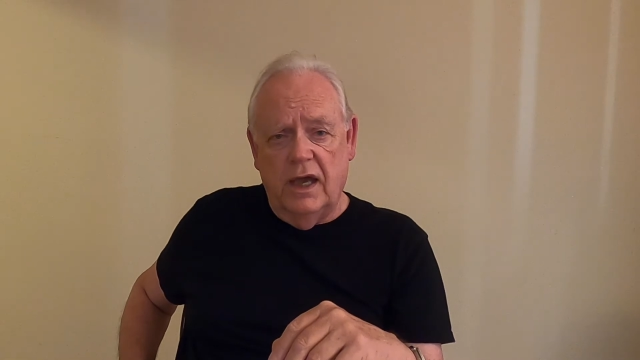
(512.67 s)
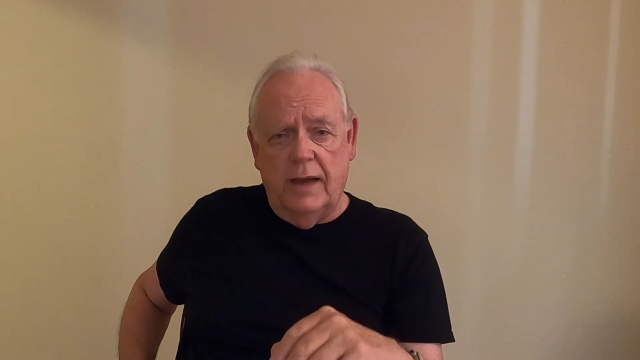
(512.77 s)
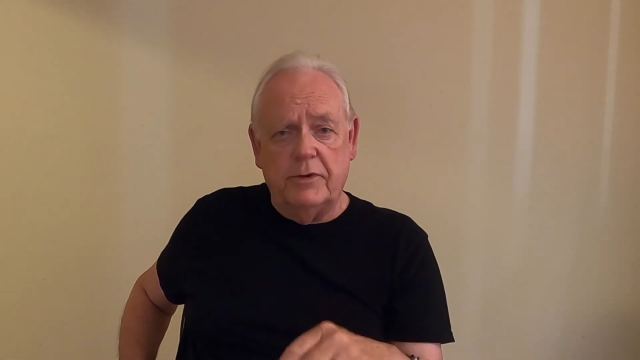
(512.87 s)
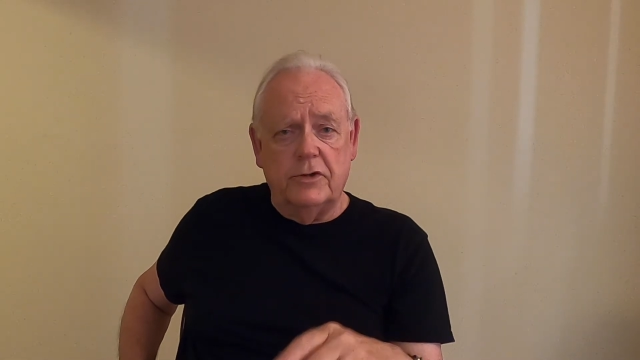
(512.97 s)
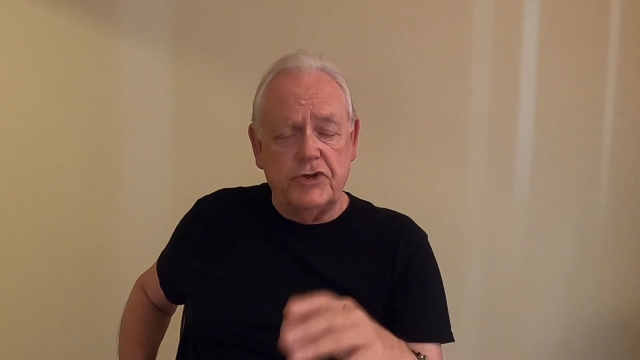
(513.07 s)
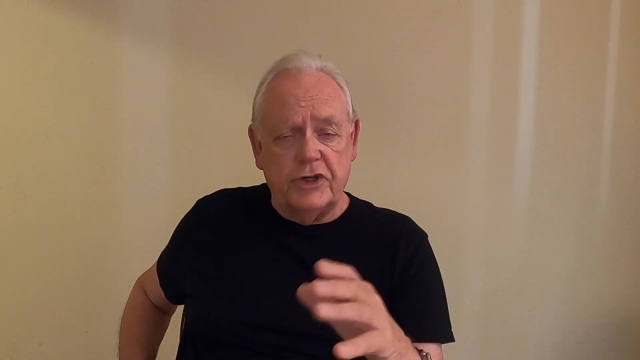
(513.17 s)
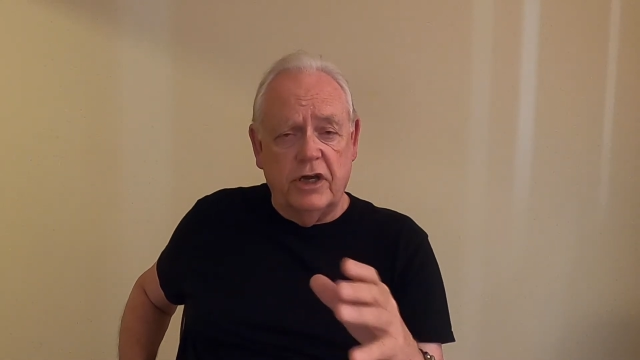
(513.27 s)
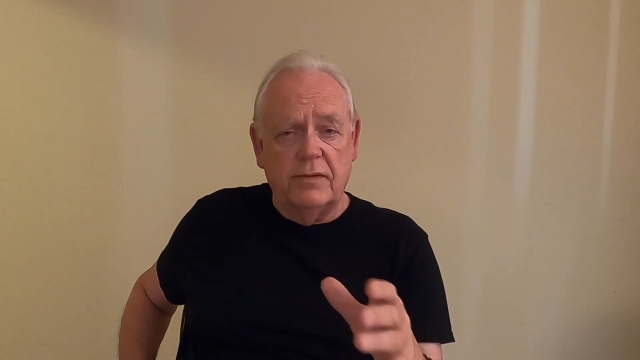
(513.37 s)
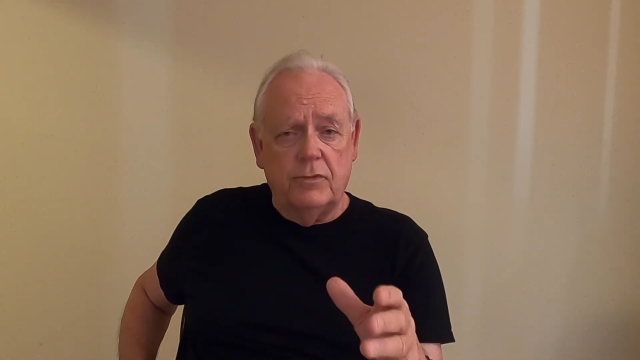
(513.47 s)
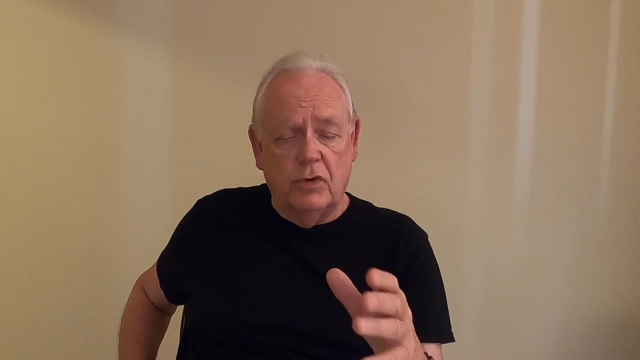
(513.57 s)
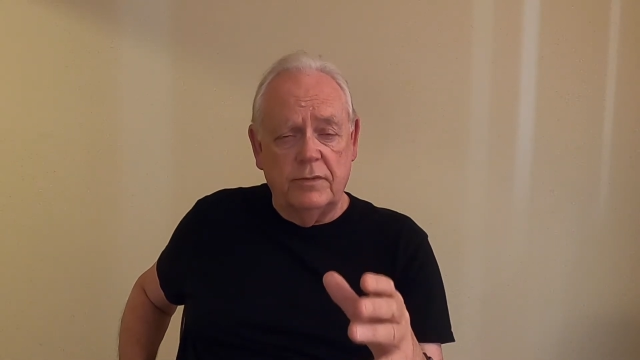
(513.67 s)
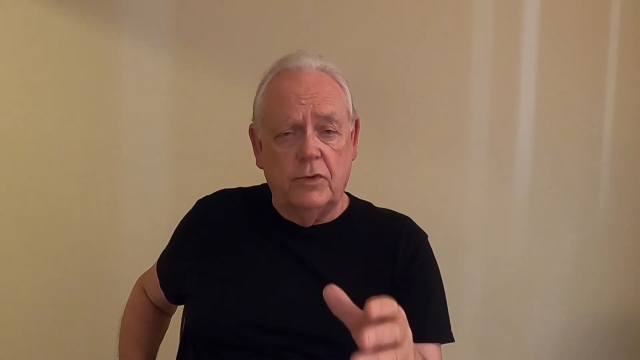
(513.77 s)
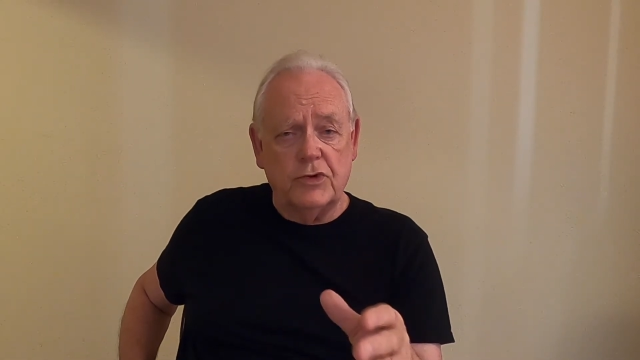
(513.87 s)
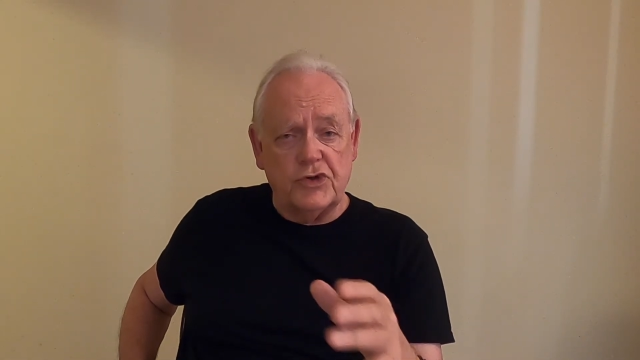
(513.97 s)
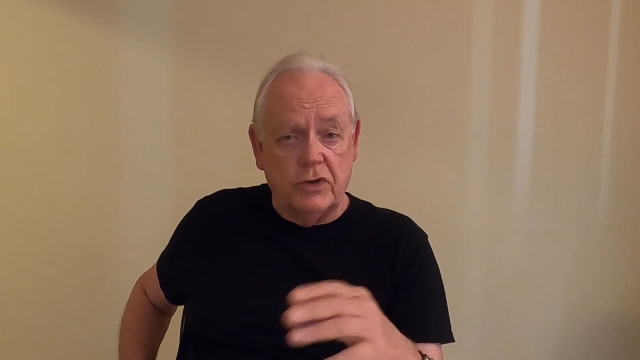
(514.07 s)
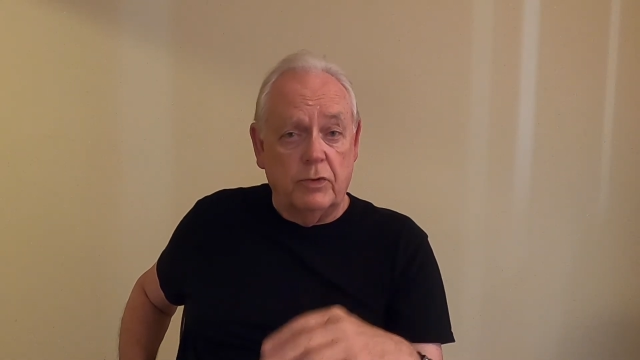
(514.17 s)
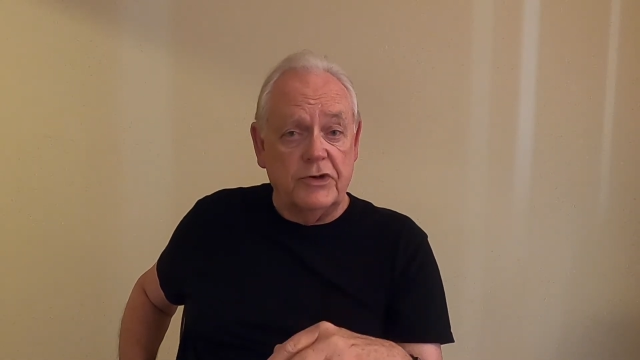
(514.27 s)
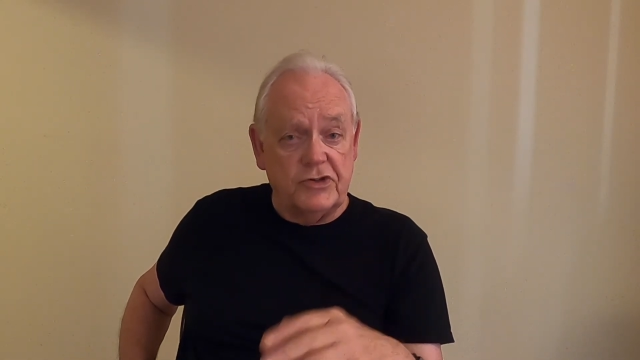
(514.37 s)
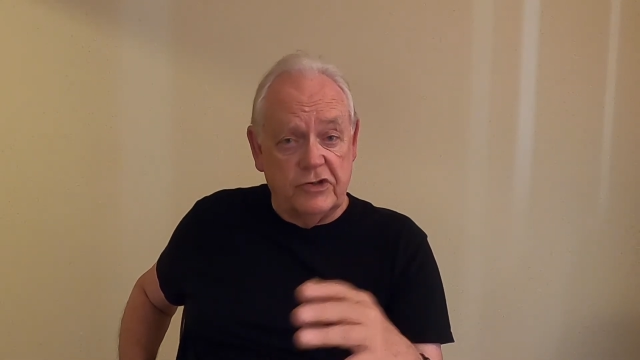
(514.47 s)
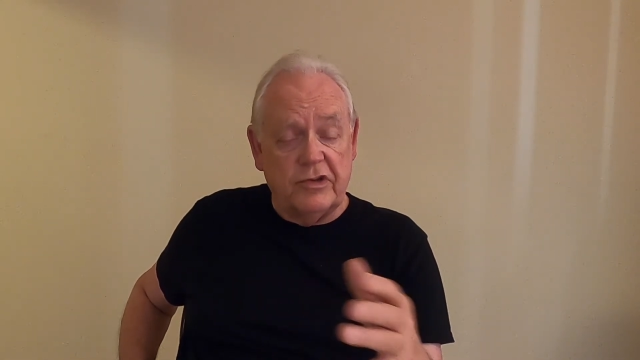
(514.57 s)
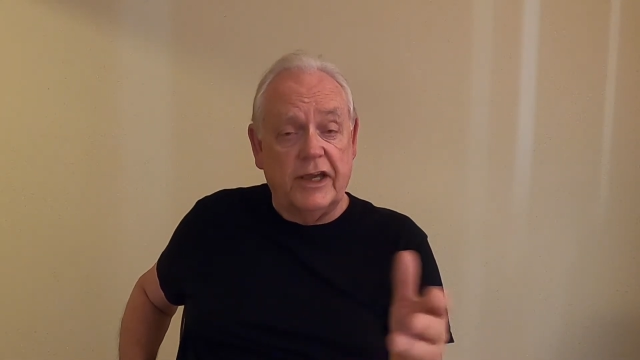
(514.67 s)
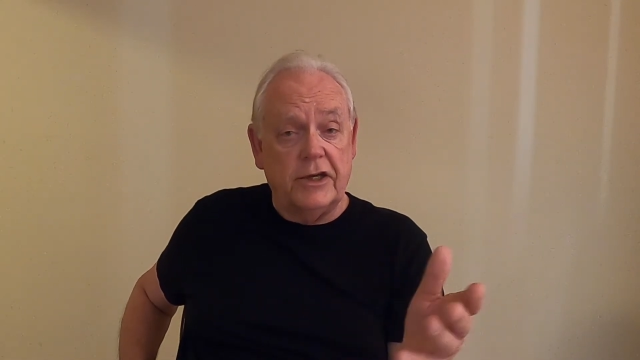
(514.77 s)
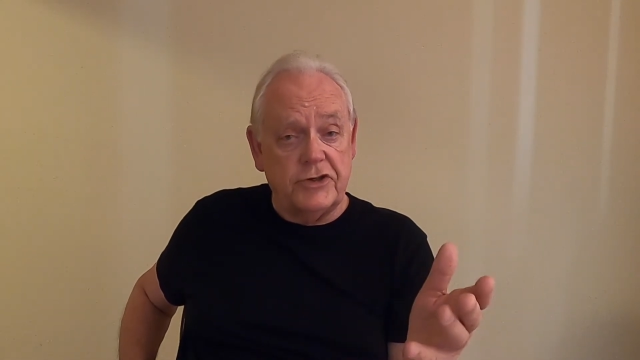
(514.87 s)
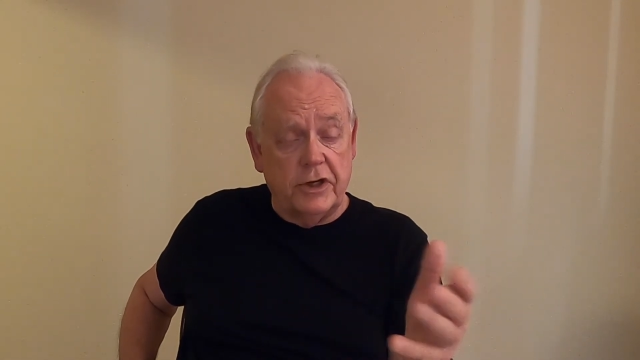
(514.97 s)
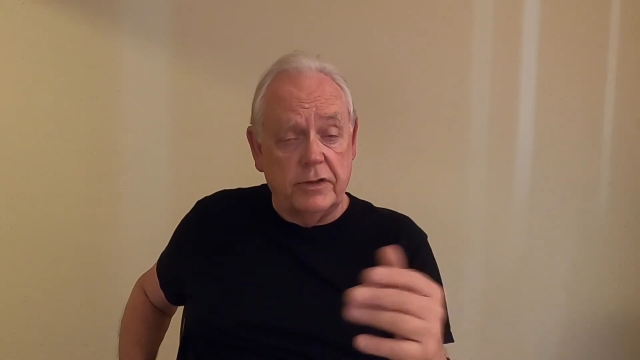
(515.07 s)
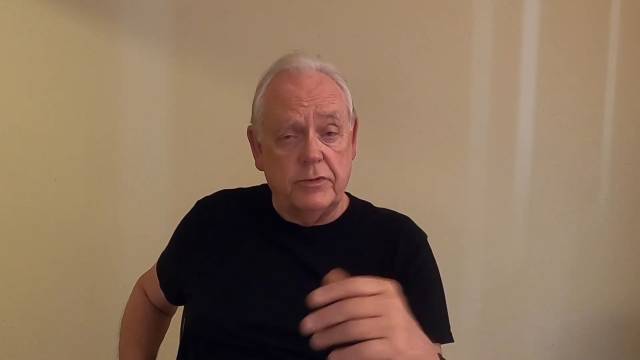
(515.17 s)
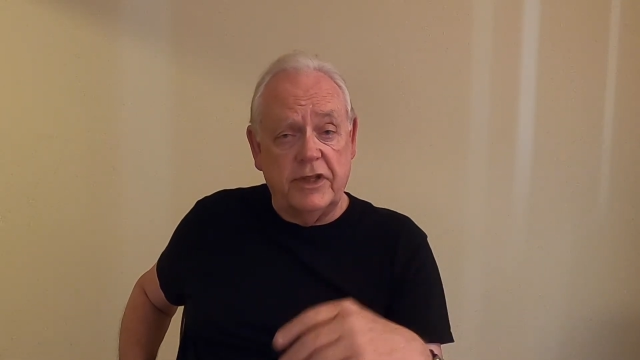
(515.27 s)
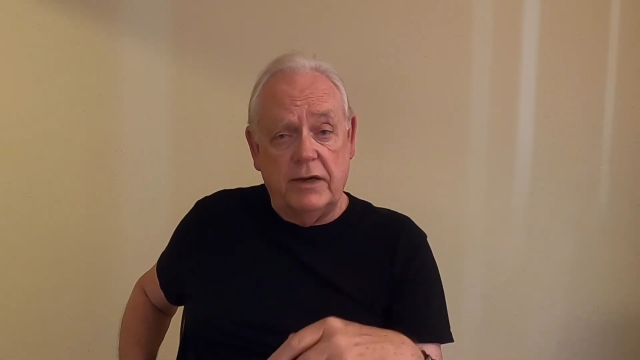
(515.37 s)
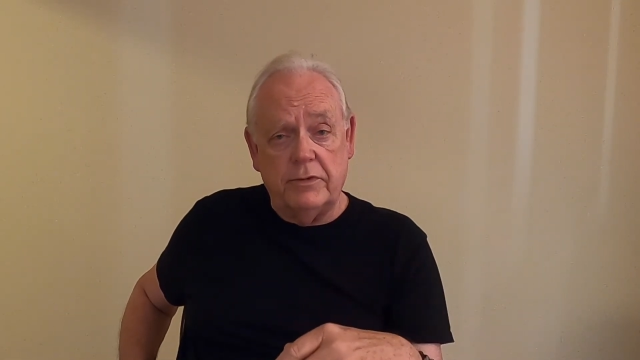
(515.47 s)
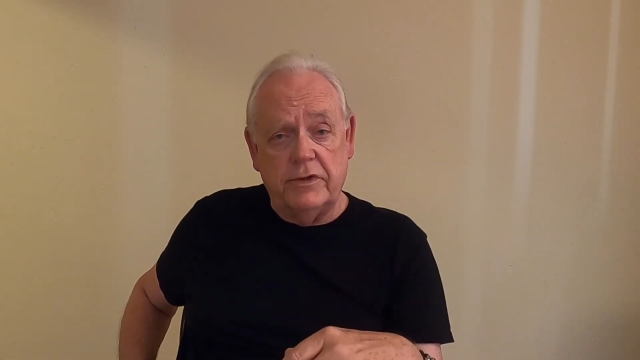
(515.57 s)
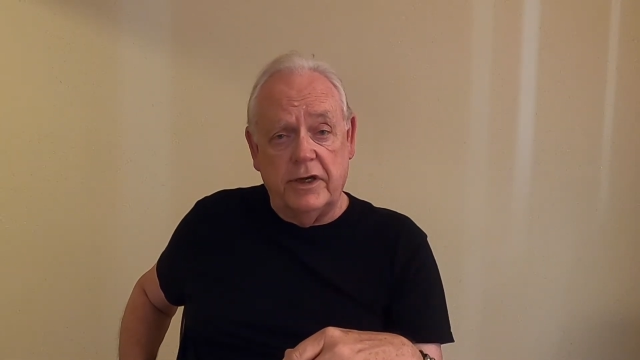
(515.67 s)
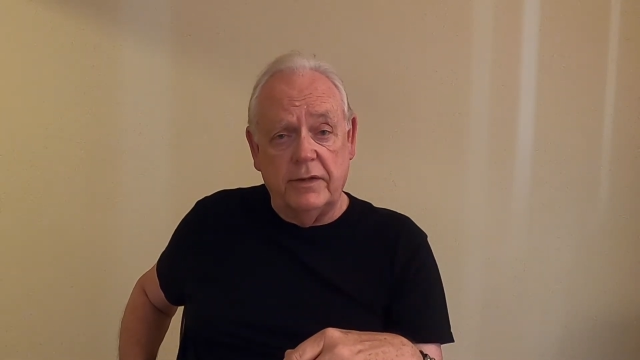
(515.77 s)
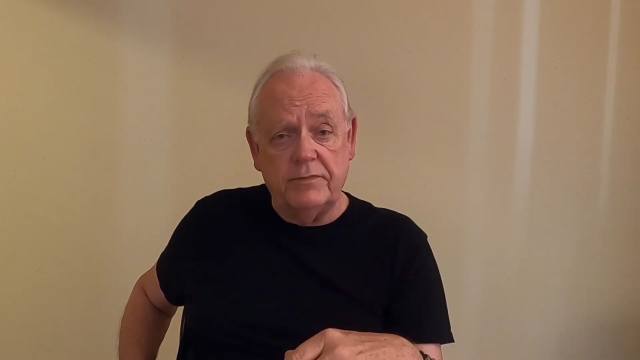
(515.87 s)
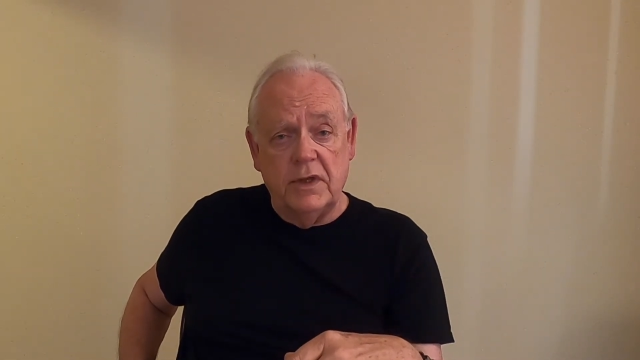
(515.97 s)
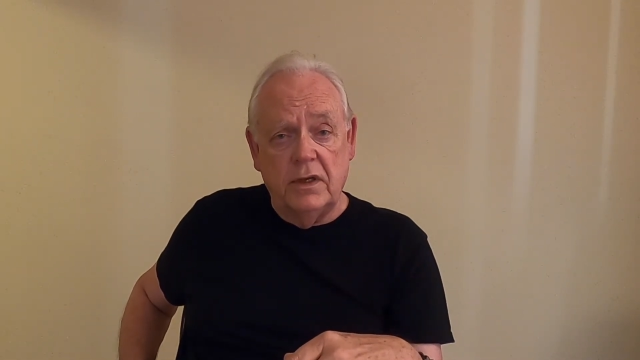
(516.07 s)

I'm going to share more and more stories, just like I shared with that one there.